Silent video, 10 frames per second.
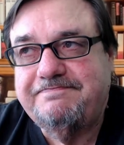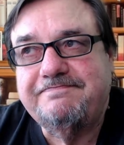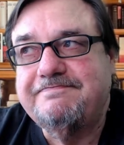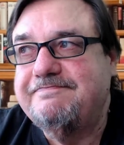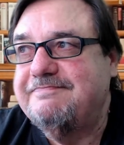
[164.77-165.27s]

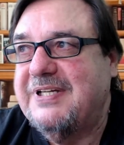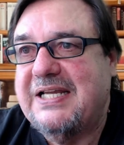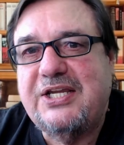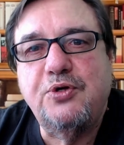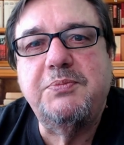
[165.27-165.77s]

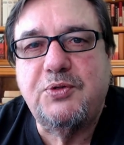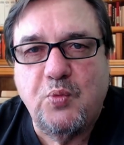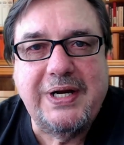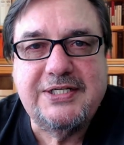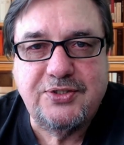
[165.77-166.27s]
human
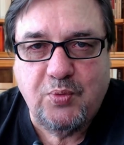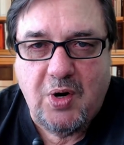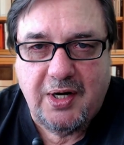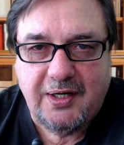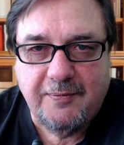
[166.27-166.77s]

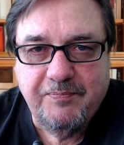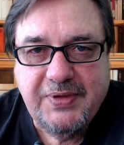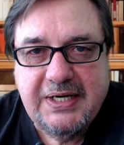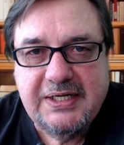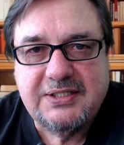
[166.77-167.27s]
wastewater.
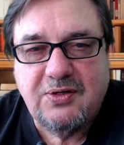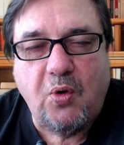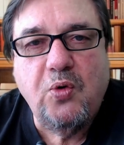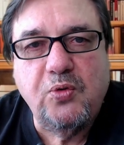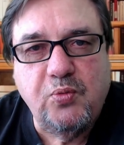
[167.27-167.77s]
It's
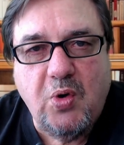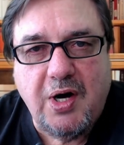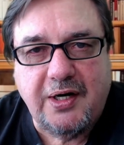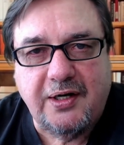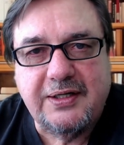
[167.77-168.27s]
old
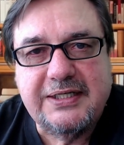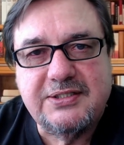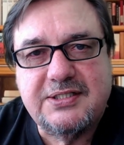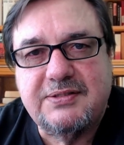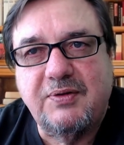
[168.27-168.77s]
water.
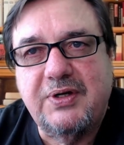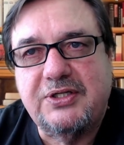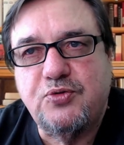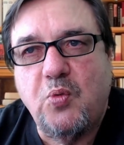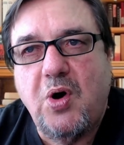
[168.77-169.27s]
It's
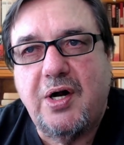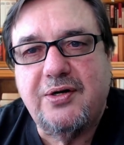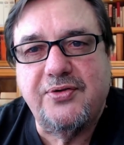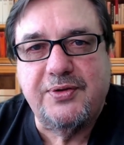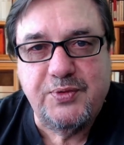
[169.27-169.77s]

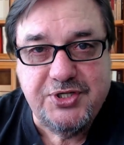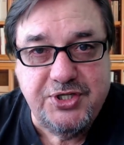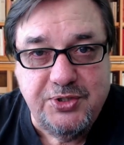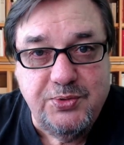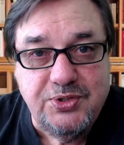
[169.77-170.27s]
water that was
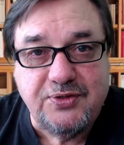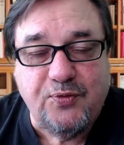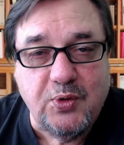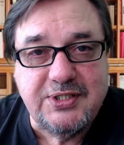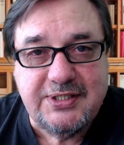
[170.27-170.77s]
used
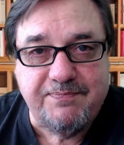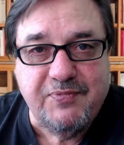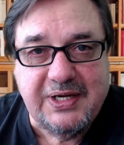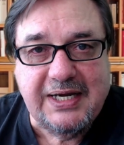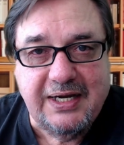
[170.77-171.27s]
for
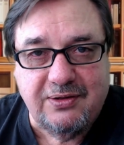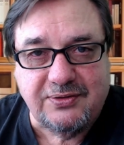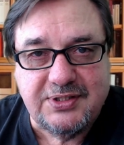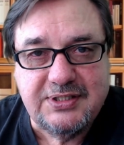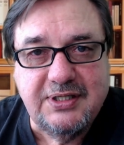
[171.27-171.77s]
something
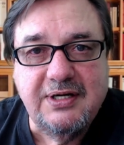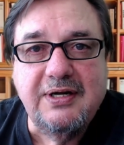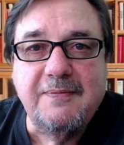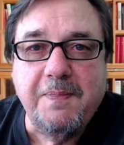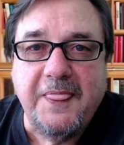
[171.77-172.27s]
else,
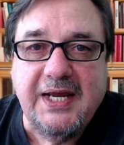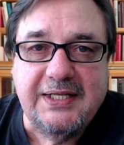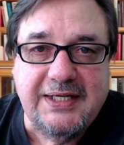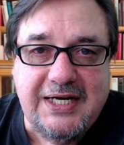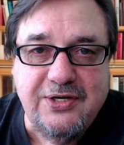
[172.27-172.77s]

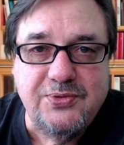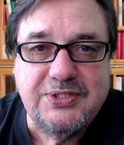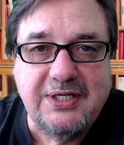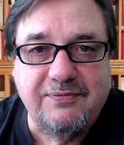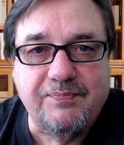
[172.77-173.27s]
and they use
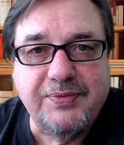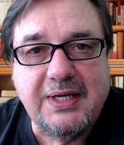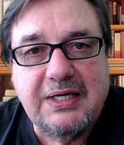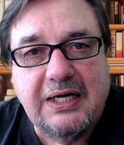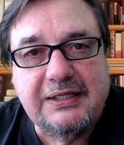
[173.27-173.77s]
it
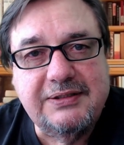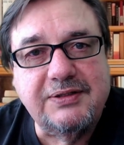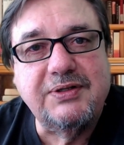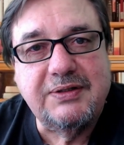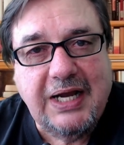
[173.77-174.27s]

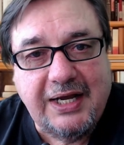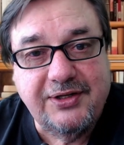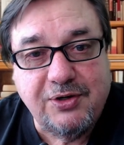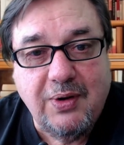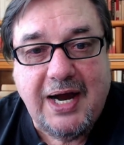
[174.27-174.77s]
on the
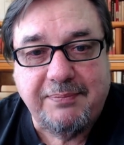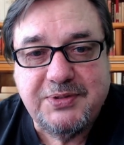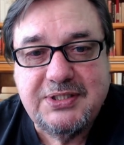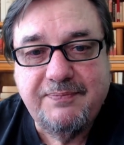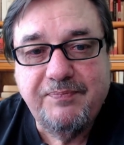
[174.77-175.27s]
crops.